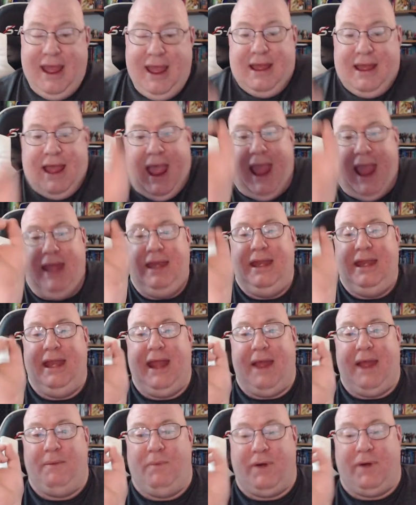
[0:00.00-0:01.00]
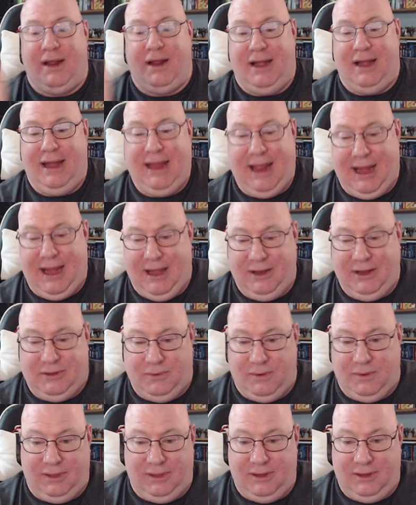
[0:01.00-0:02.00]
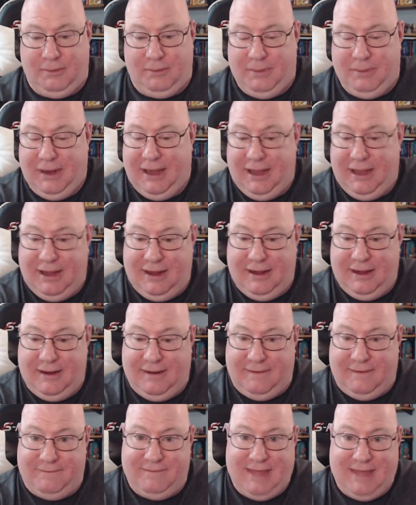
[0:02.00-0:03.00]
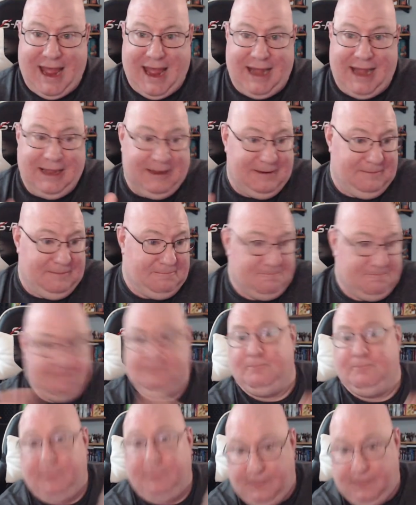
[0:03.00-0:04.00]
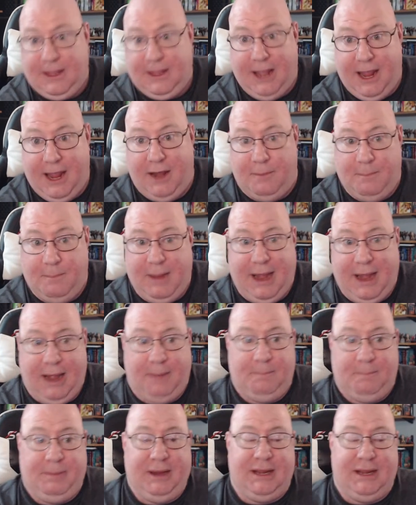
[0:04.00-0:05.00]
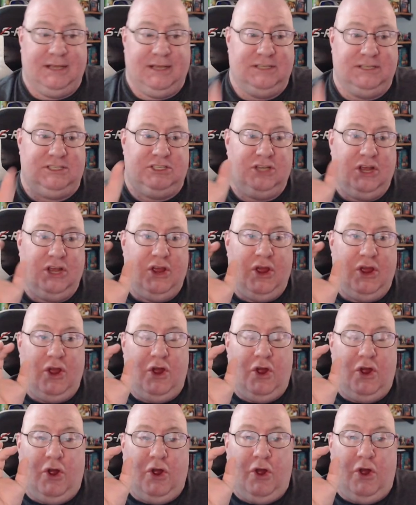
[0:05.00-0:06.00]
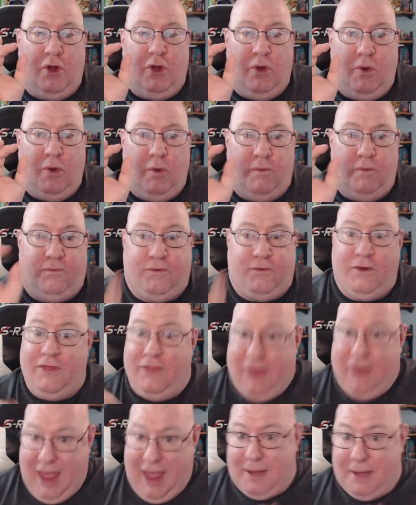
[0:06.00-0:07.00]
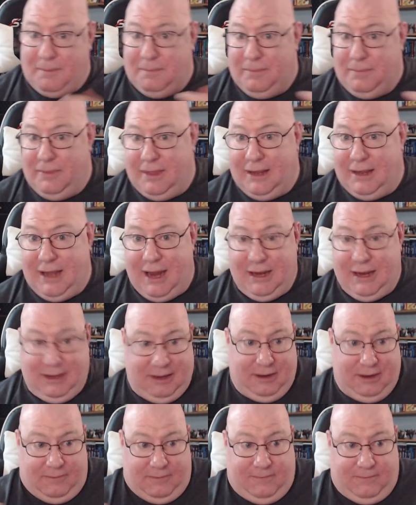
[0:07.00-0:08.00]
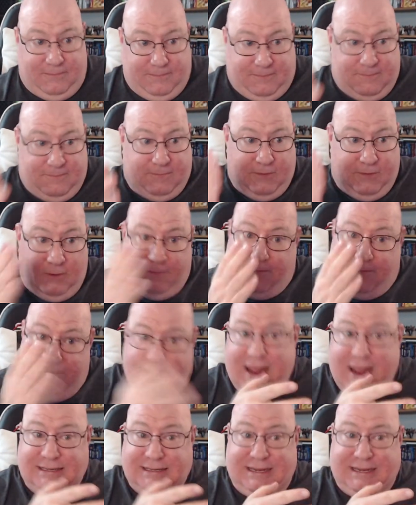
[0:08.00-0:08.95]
And we're going to get into a little bit of that in a minute, because for them, for Fisk